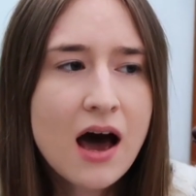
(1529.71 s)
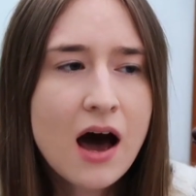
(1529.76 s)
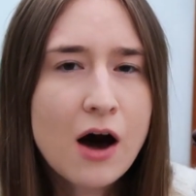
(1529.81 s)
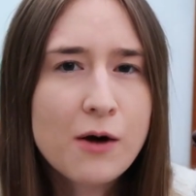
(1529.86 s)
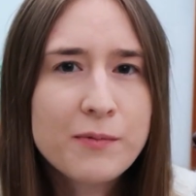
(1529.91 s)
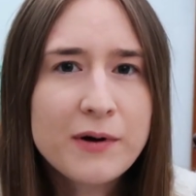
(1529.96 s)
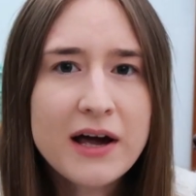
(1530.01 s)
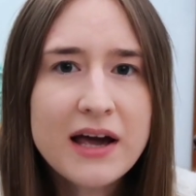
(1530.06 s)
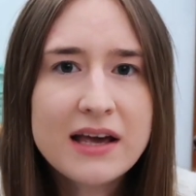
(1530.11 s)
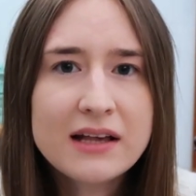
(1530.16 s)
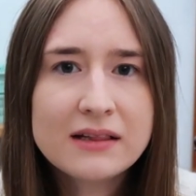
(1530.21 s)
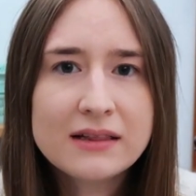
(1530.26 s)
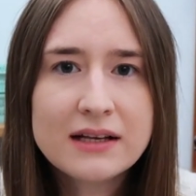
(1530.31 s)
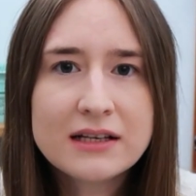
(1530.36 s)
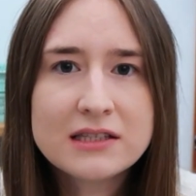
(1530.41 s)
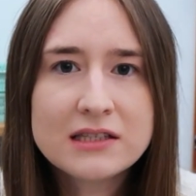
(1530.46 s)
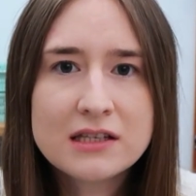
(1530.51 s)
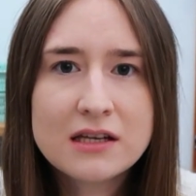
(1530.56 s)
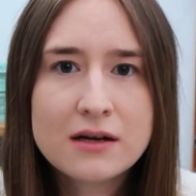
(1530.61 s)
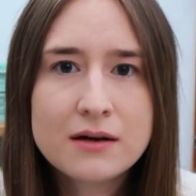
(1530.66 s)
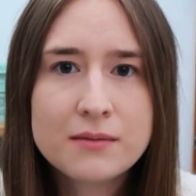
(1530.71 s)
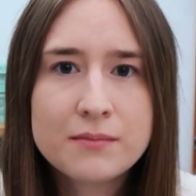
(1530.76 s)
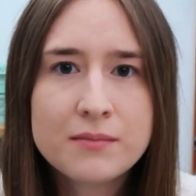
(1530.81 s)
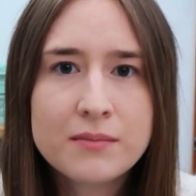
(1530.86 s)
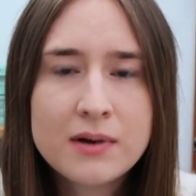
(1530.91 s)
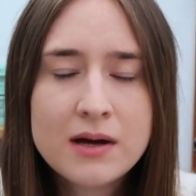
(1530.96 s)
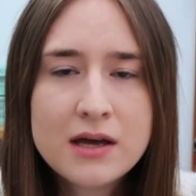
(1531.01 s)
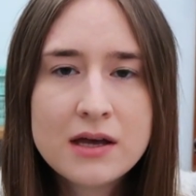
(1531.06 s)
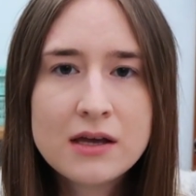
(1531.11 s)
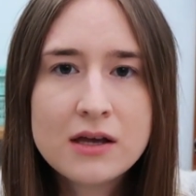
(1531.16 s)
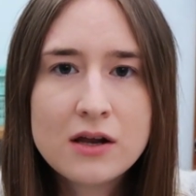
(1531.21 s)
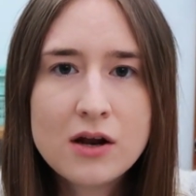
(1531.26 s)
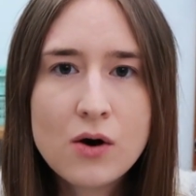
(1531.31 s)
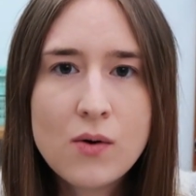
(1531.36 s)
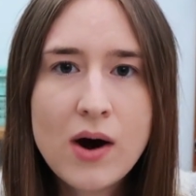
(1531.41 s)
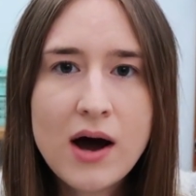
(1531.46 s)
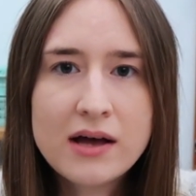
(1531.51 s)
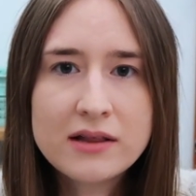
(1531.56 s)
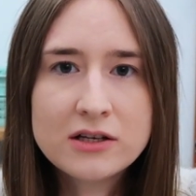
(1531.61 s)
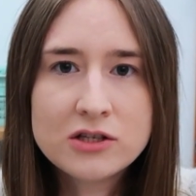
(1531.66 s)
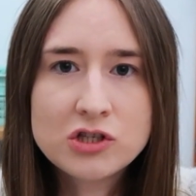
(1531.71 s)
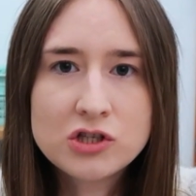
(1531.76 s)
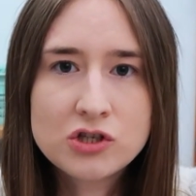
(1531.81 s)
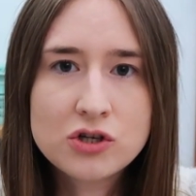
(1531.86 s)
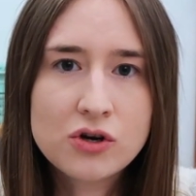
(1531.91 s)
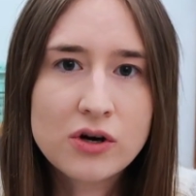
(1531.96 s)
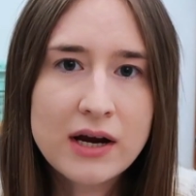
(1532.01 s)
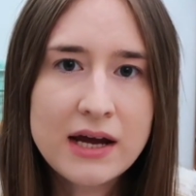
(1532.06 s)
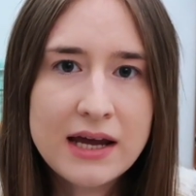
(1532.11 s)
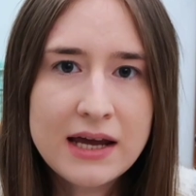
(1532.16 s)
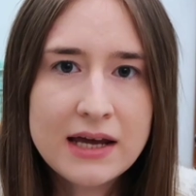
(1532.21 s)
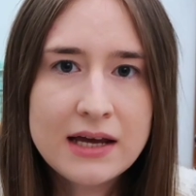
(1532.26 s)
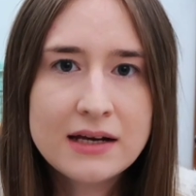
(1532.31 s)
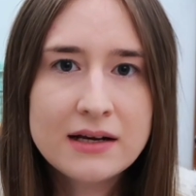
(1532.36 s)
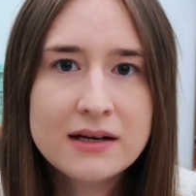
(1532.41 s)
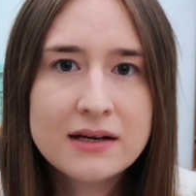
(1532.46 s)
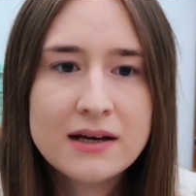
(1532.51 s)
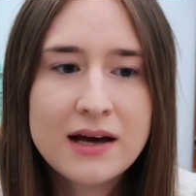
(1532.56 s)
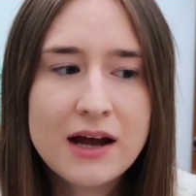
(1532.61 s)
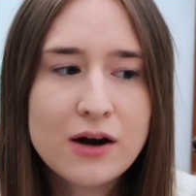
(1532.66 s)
I'll probably list them, on the screen.